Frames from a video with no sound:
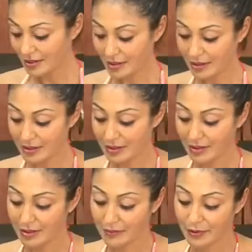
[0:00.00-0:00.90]

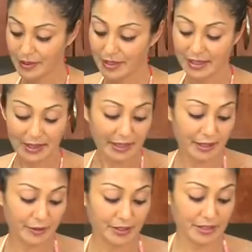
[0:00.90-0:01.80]
And we're gonna
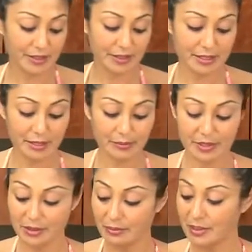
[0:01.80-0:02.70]
layer in some
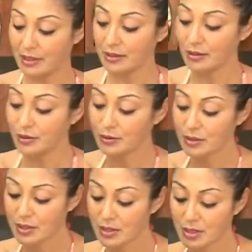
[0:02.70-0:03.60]

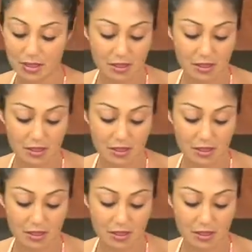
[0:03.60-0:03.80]
tomatoes.